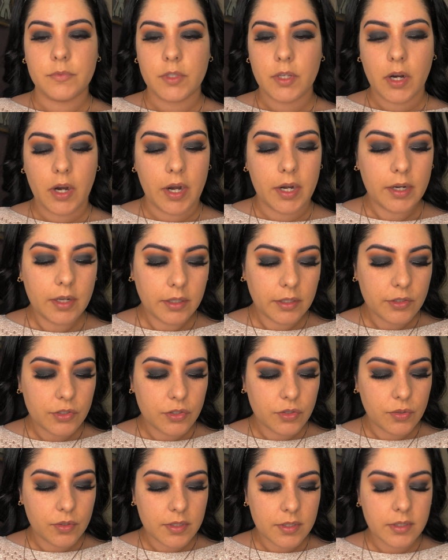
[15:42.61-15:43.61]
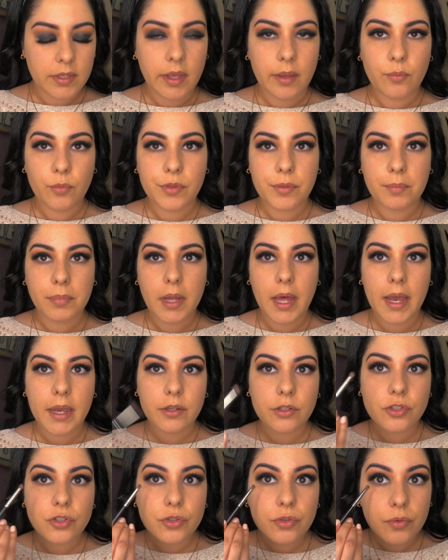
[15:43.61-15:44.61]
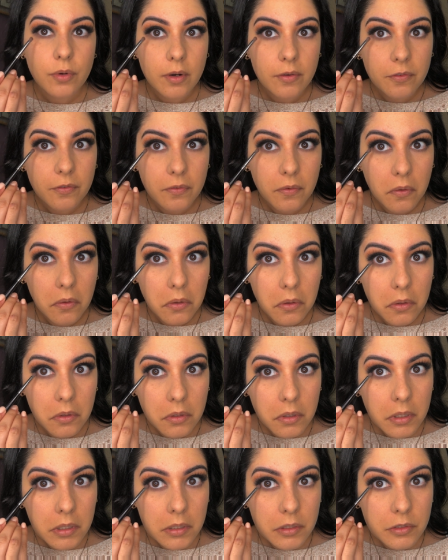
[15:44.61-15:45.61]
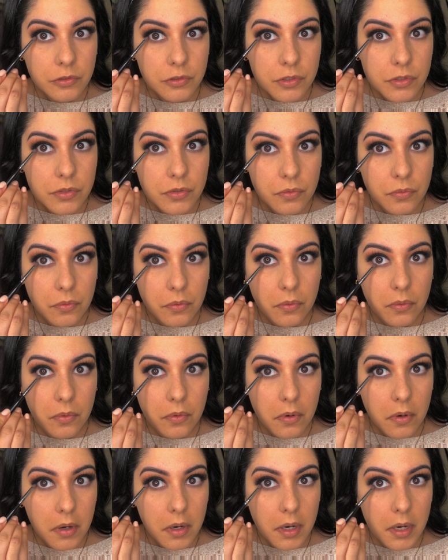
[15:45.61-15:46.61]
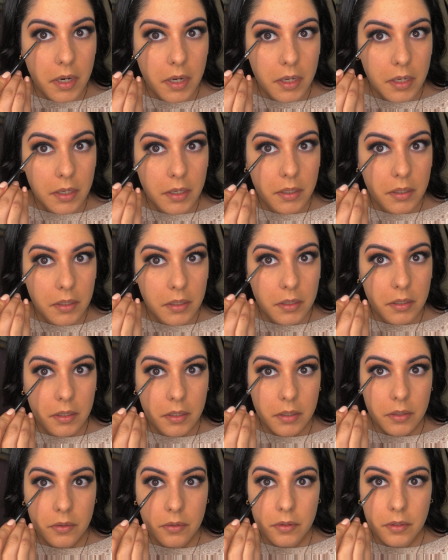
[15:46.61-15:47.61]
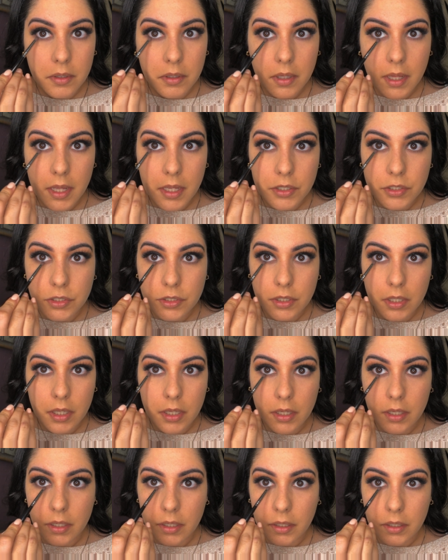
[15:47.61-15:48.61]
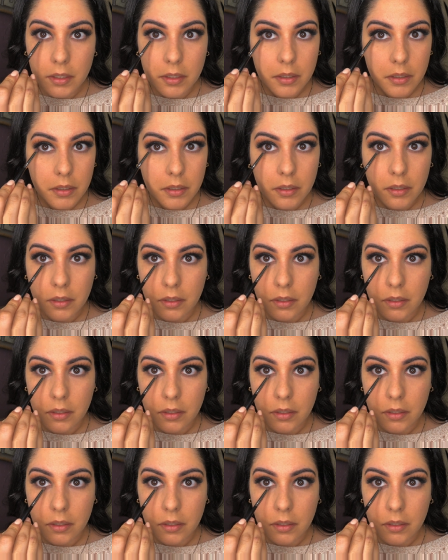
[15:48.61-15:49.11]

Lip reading: All right, now let's do the same with black truffle, just right near the lash line.